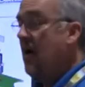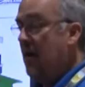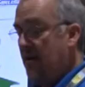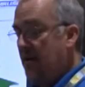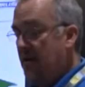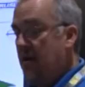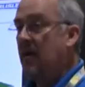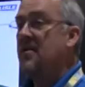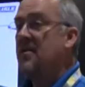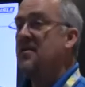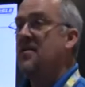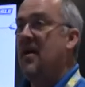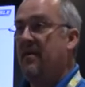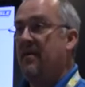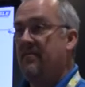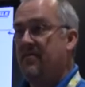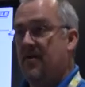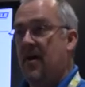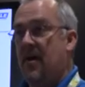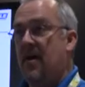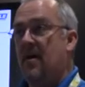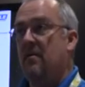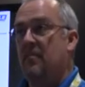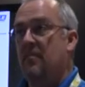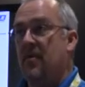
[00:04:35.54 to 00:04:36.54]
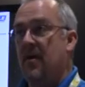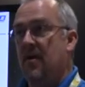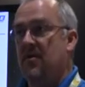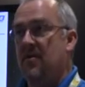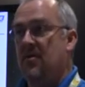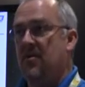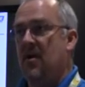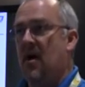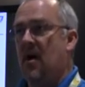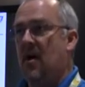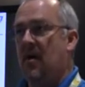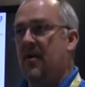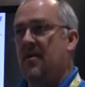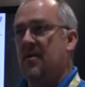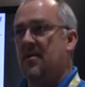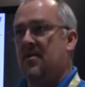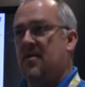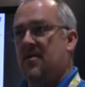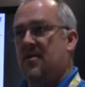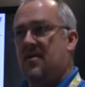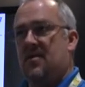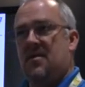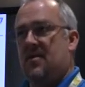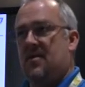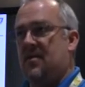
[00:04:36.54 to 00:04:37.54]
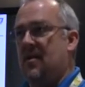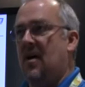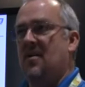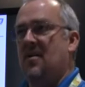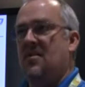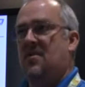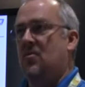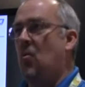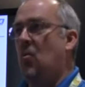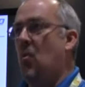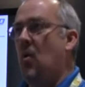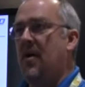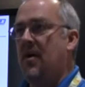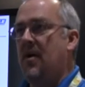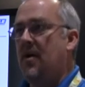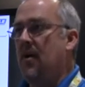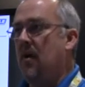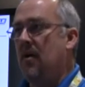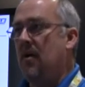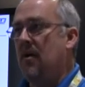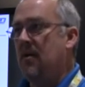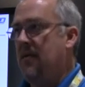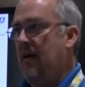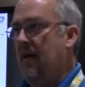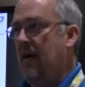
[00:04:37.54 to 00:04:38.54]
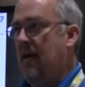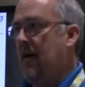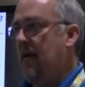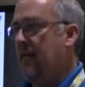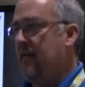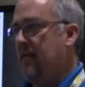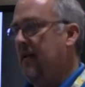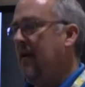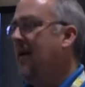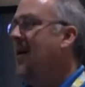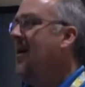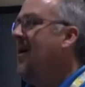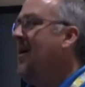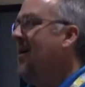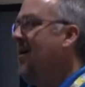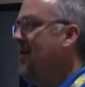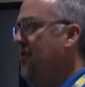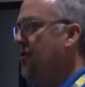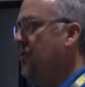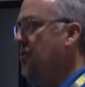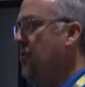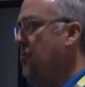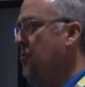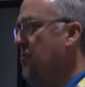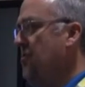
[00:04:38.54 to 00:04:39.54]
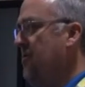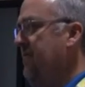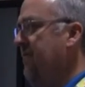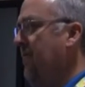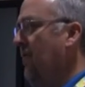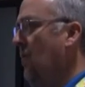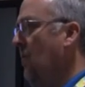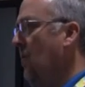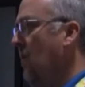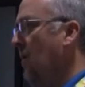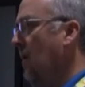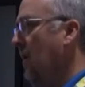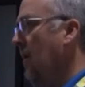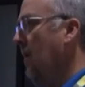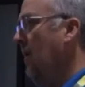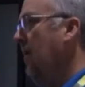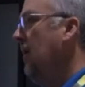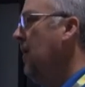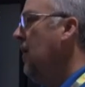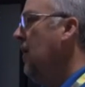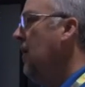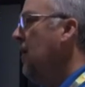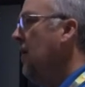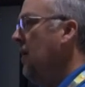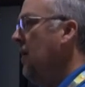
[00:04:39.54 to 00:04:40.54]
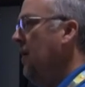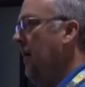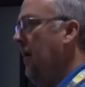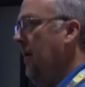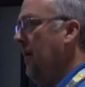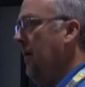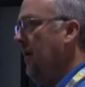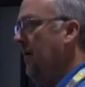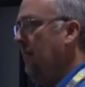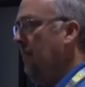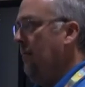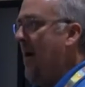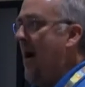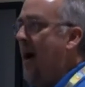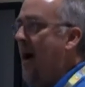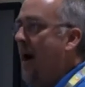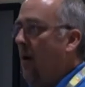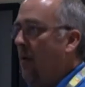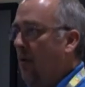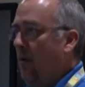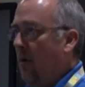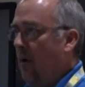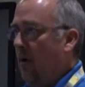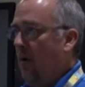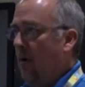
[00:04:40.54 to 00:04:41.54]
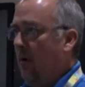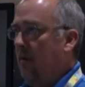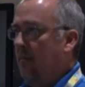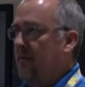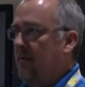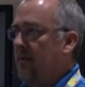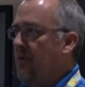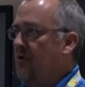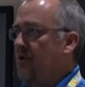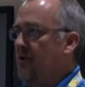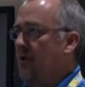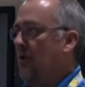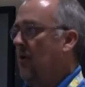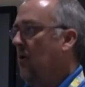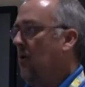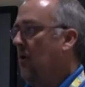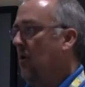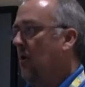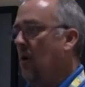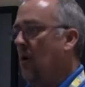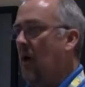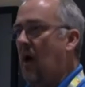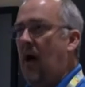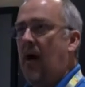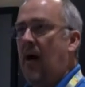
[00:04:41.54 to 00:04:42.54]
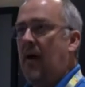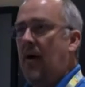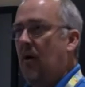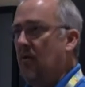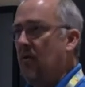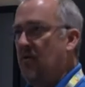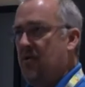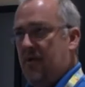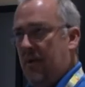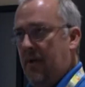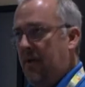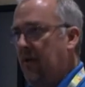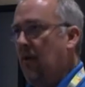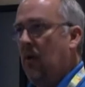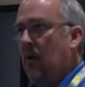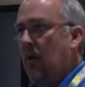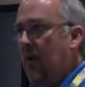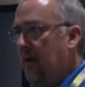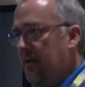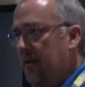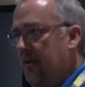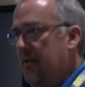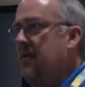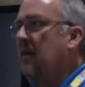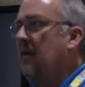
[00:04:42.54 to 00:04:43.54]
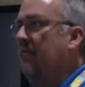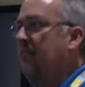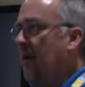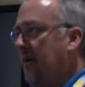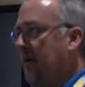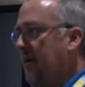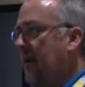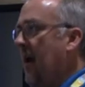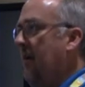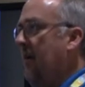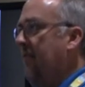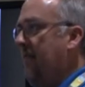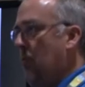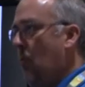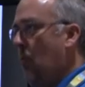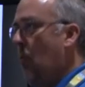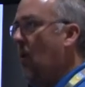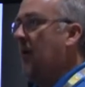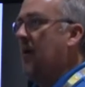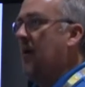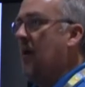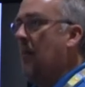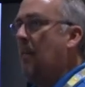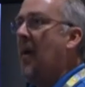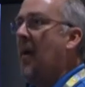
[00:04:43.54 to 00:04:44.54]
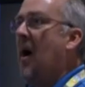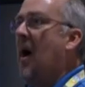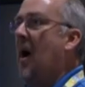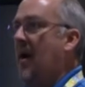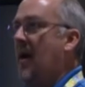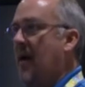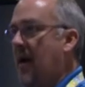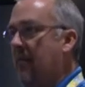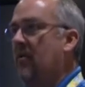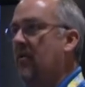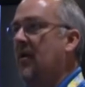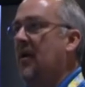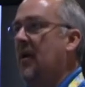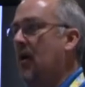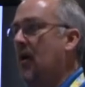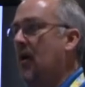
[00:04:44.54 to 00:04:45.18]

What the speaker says: does have standard pin and sockets. It's a size 20 contact. It's used for power, digital, I/O signaling, stuff like that if you want to combine everything